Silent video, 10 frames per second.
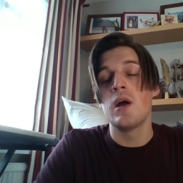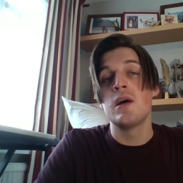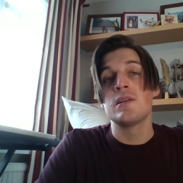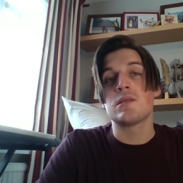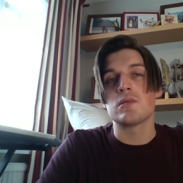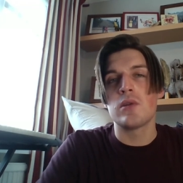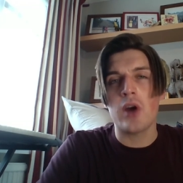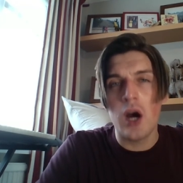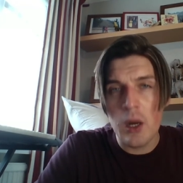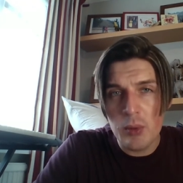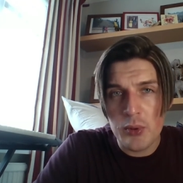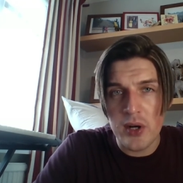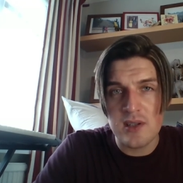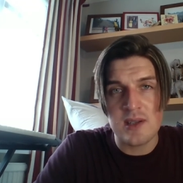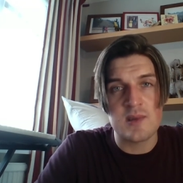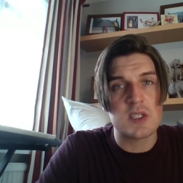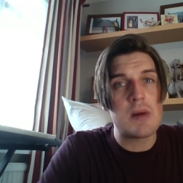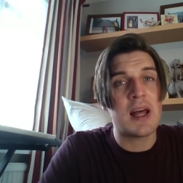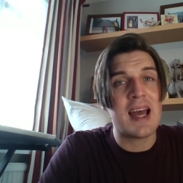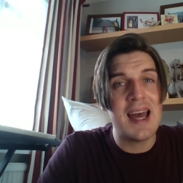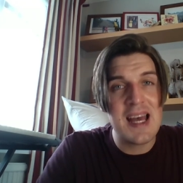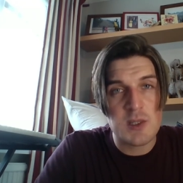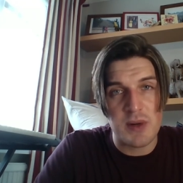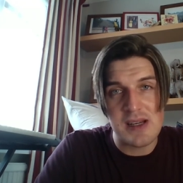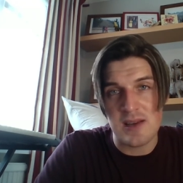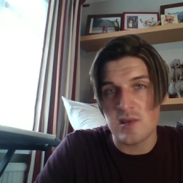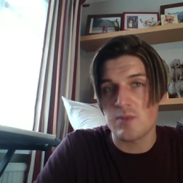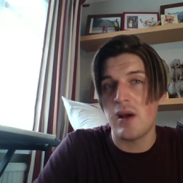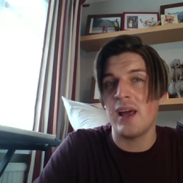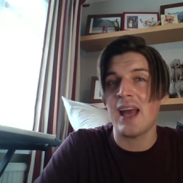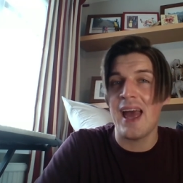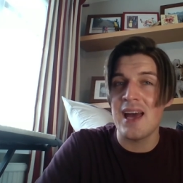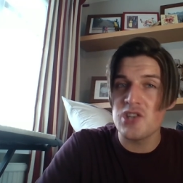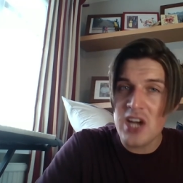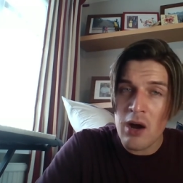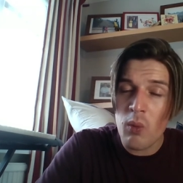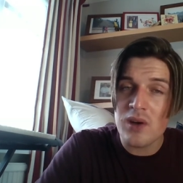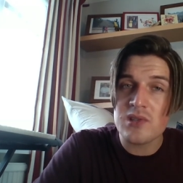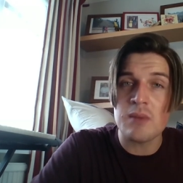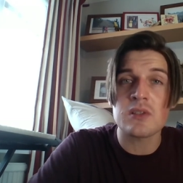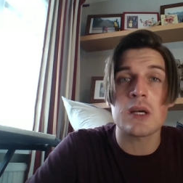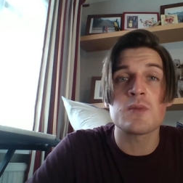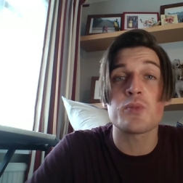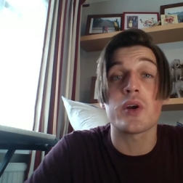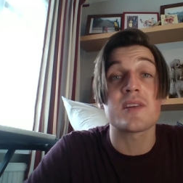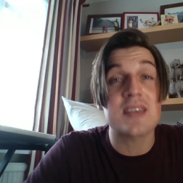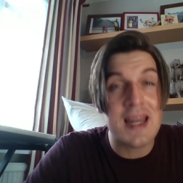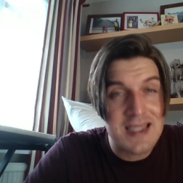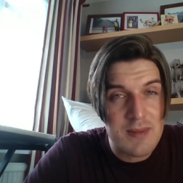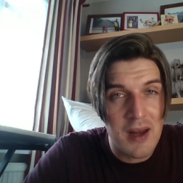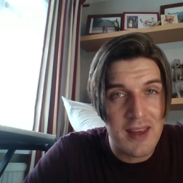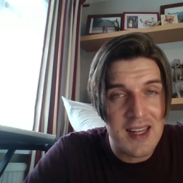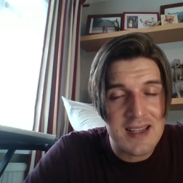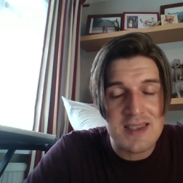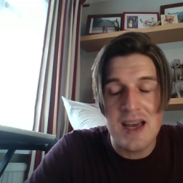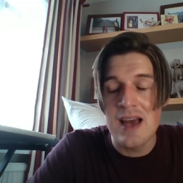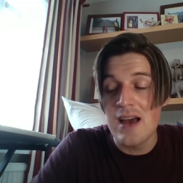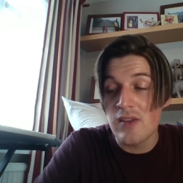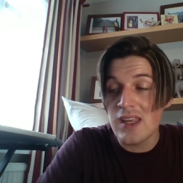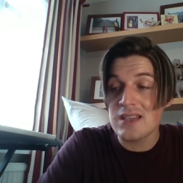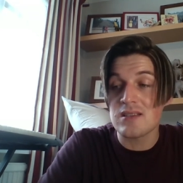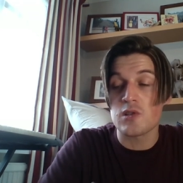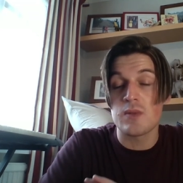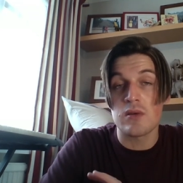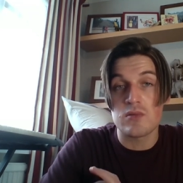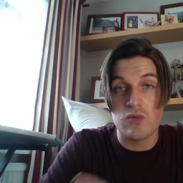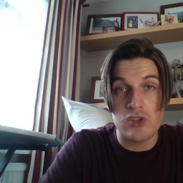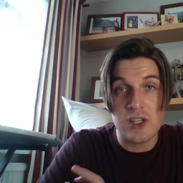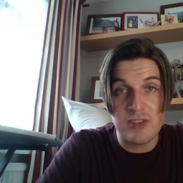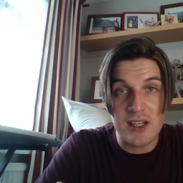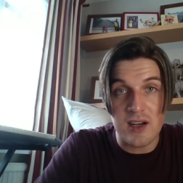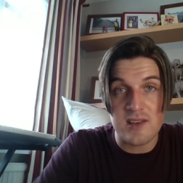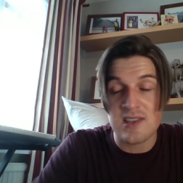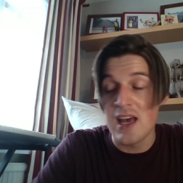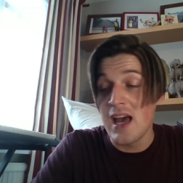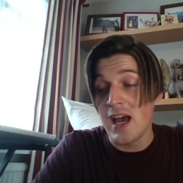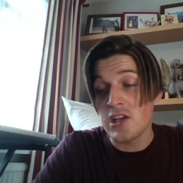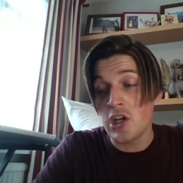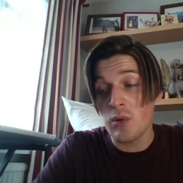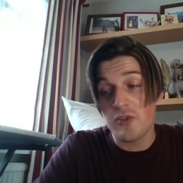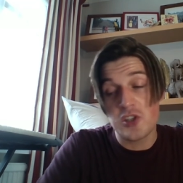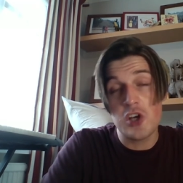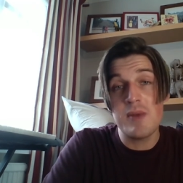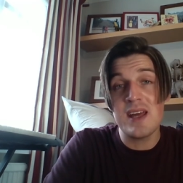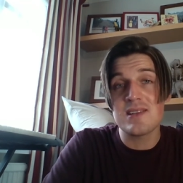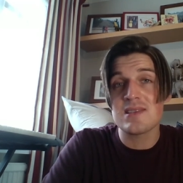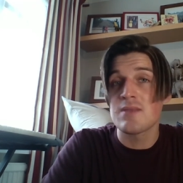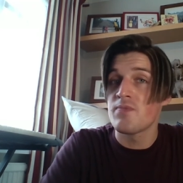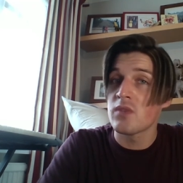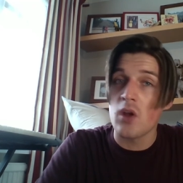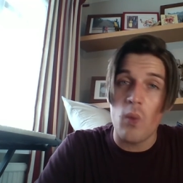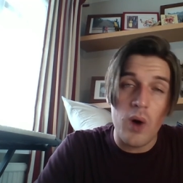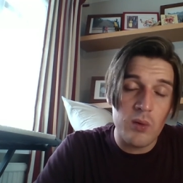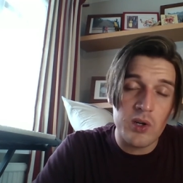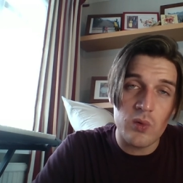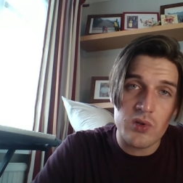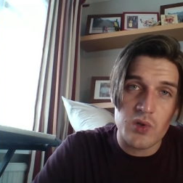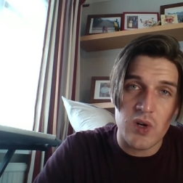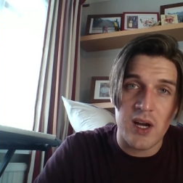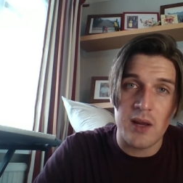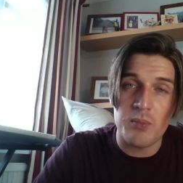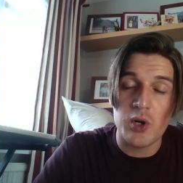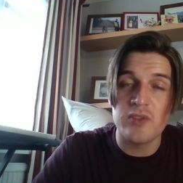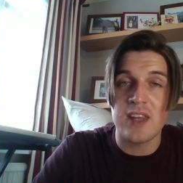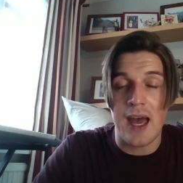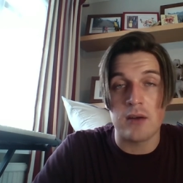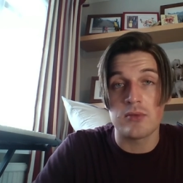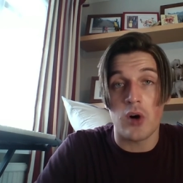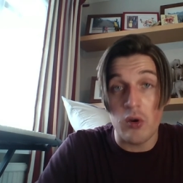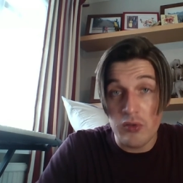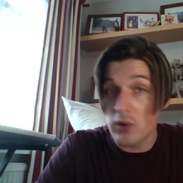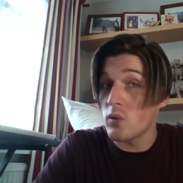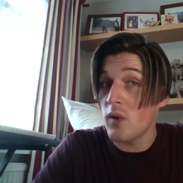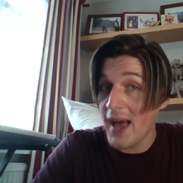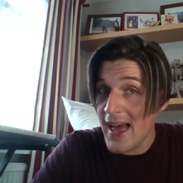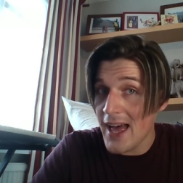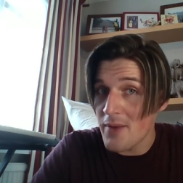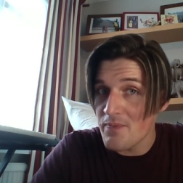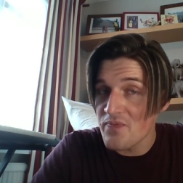So it's not a horrible product. Doesn't smell like a hairspray. Doesn't smell like a hair gel, which sometimes products can smell like that. This just smells really, really nice. And you know what? For two minutes, why wouldn't you want to try it and improving the health of your hair?